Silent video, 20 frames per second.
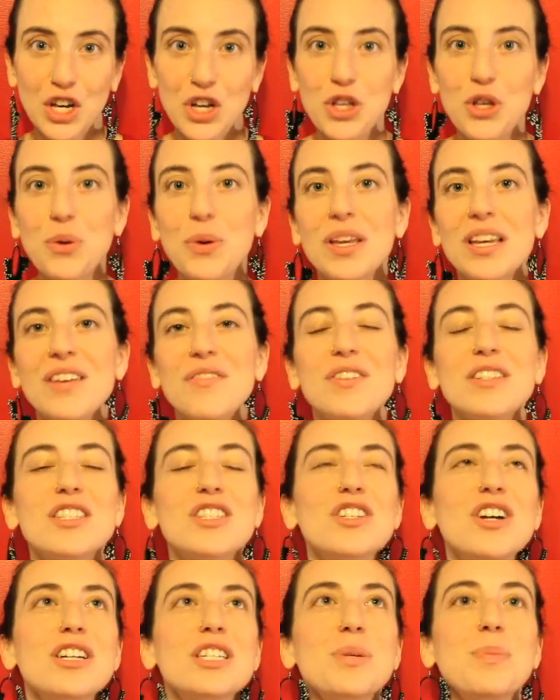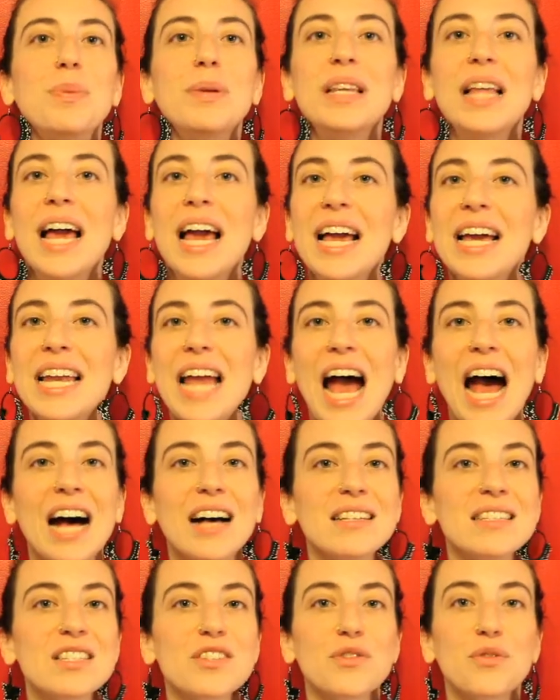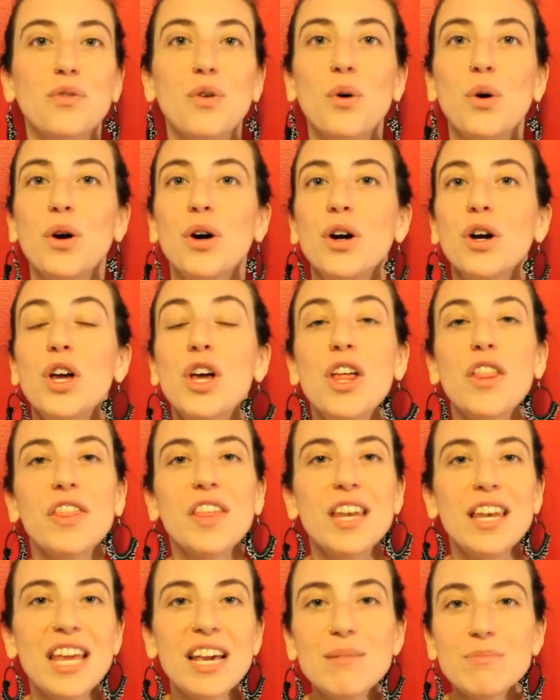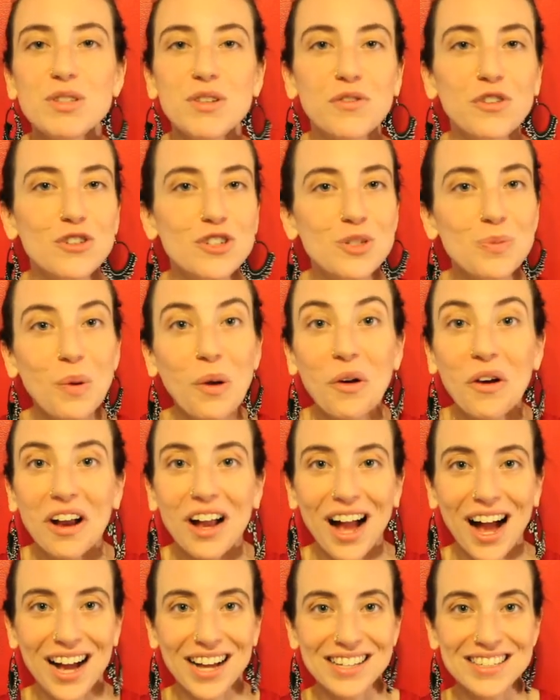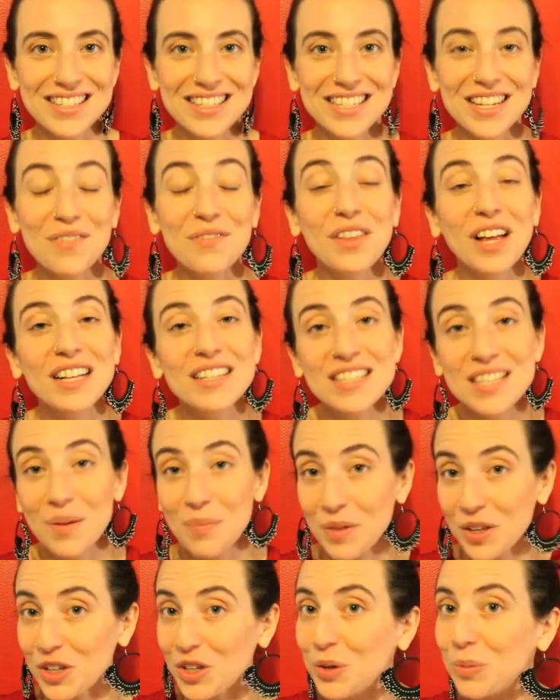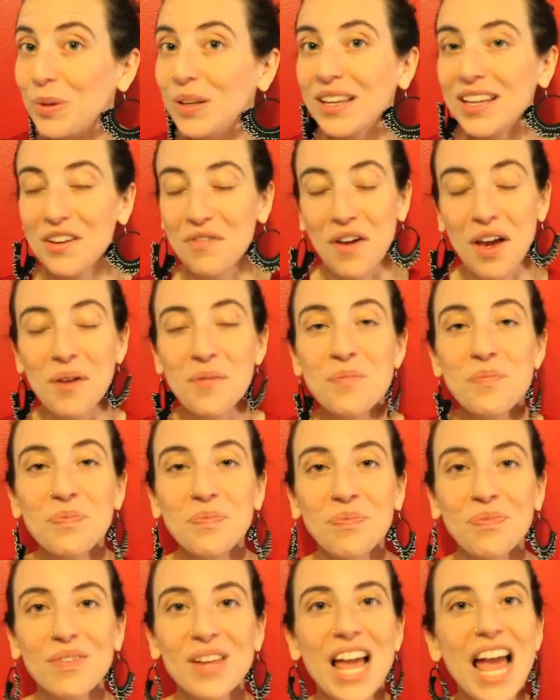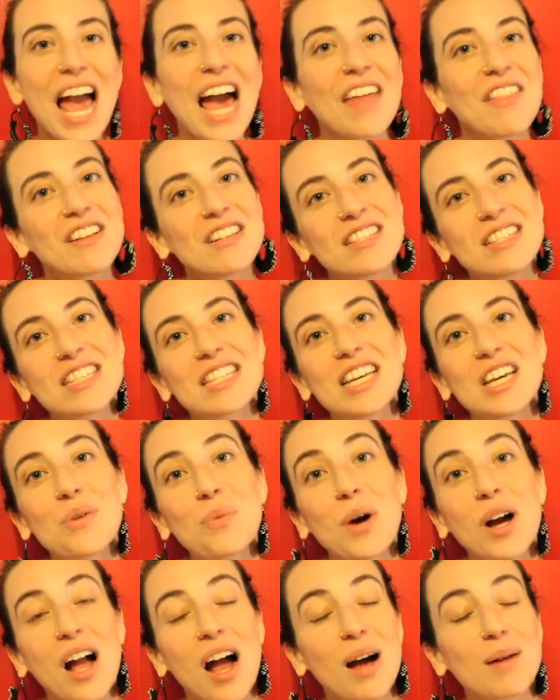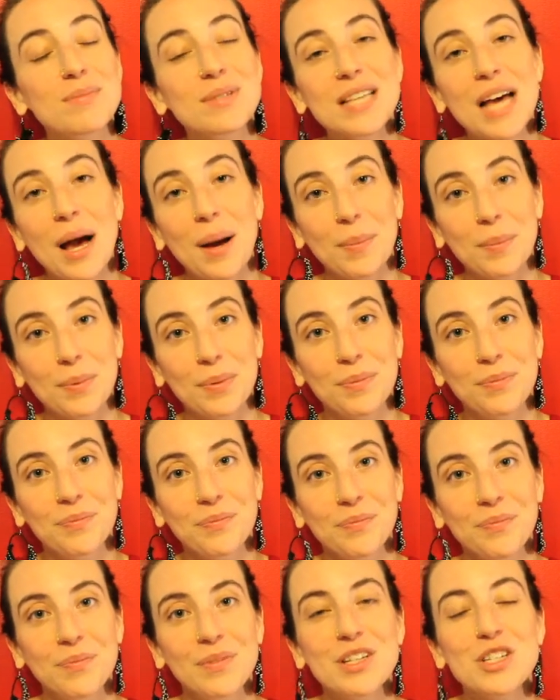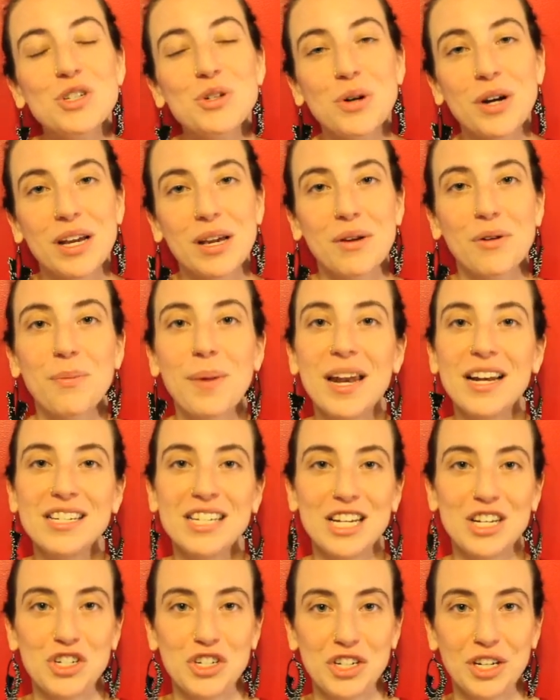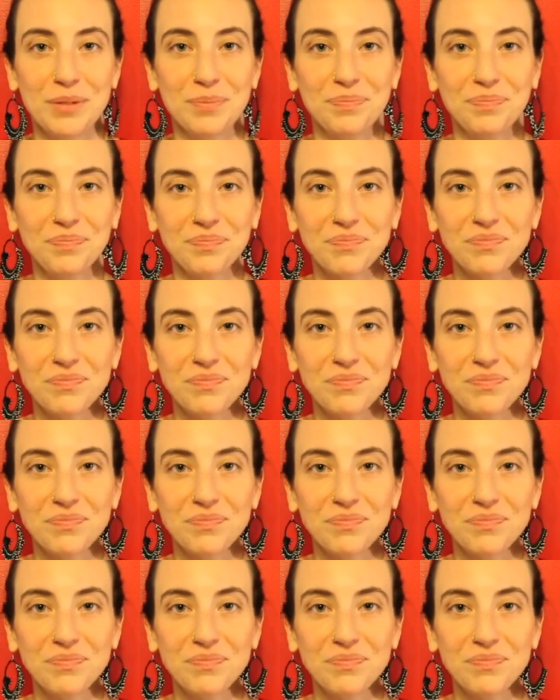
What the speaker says: You can even start to play and ask for the names of your spirit guides, if that's something you believe in, and then see what comes up during your meditation.